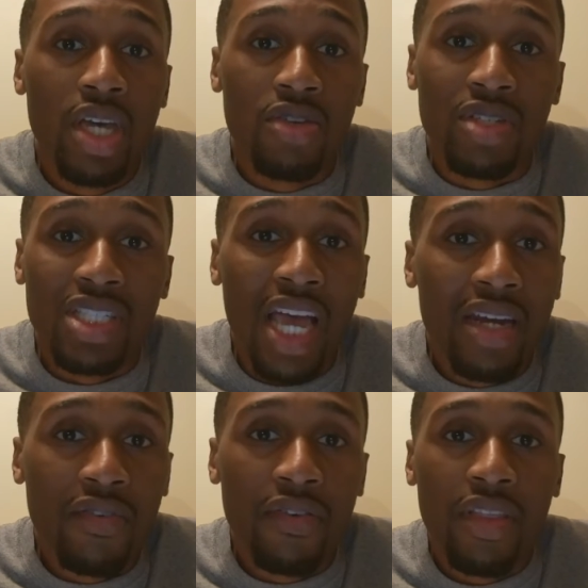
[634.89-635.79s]
You can
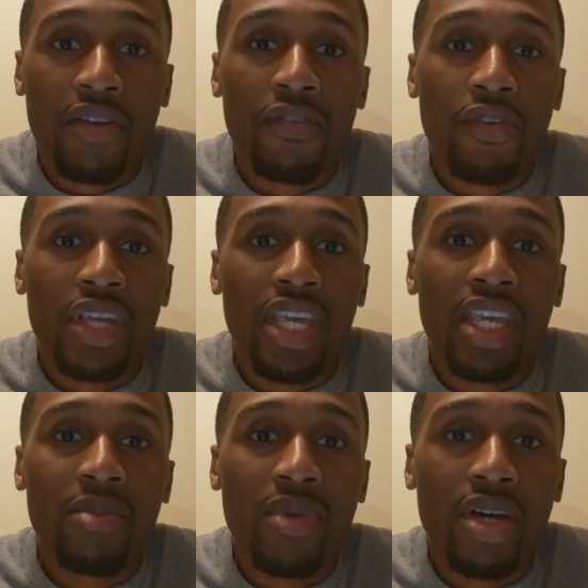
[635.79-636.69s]
sign up for their free
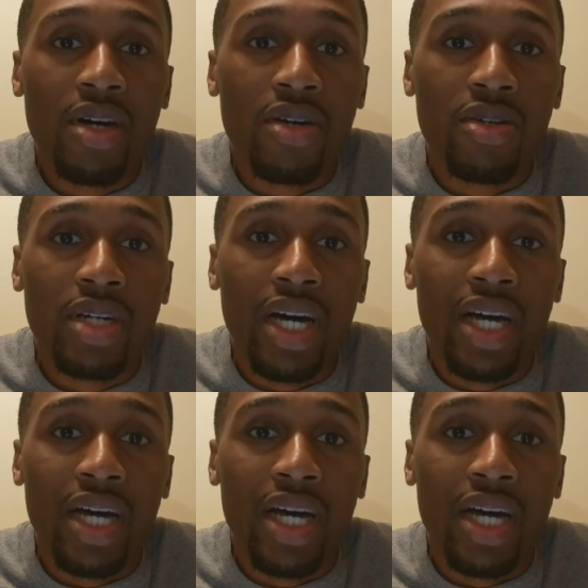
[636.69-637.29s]
email